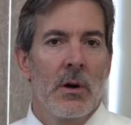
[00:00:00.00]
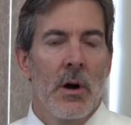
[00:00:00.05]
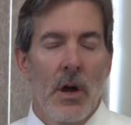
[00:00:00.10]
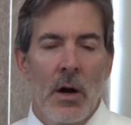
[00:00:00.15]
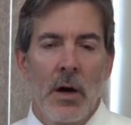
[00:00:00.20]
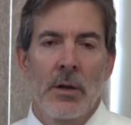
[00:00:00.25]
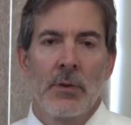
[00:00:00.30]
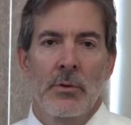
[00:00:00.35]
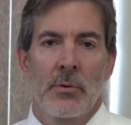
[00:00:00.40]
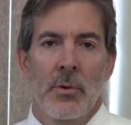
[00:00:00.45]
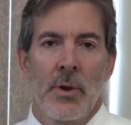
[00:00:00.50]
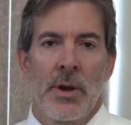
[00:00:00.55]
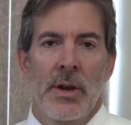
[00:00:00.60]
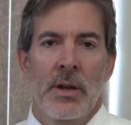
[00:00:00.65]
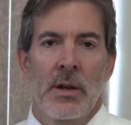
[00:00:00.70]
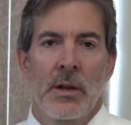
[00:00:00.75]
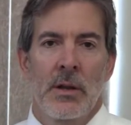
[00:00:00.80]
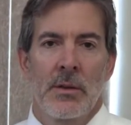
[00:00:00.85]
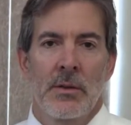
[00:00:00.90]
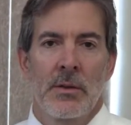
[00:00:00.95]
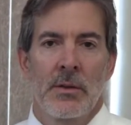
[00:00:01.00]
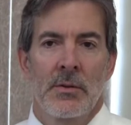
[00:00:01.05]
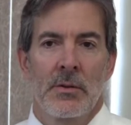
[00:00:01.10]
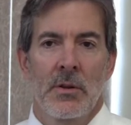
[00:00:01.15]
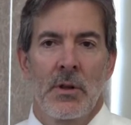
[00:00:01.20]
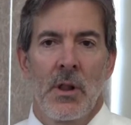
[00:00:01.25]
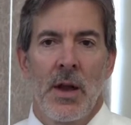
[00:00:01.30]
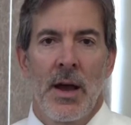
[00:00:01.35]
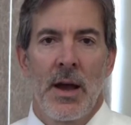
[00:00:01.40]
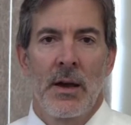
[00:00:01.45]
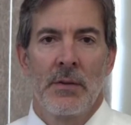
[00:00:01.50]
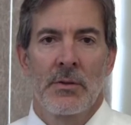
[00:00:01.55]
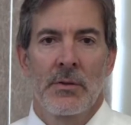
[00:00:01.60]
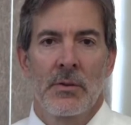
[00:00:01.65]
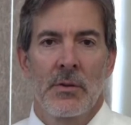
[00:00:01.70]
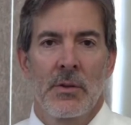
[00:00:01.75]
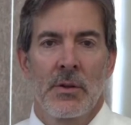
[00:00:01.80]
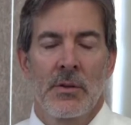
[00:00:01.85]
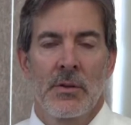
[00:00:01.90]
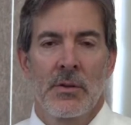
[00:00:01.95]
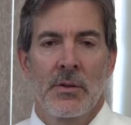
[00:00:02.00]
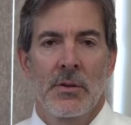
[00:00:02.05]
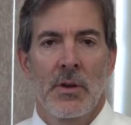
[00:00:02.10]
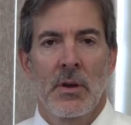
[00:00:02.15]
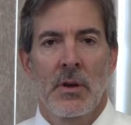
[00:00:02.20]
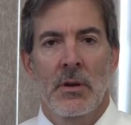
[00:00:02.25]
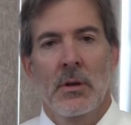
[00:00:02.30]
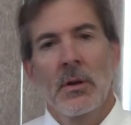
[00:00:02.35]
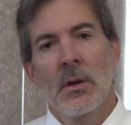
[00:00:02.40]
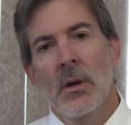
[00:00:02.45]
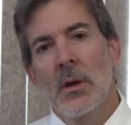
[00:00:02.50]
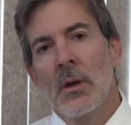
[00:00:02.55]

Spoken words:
on training in this class. So this is a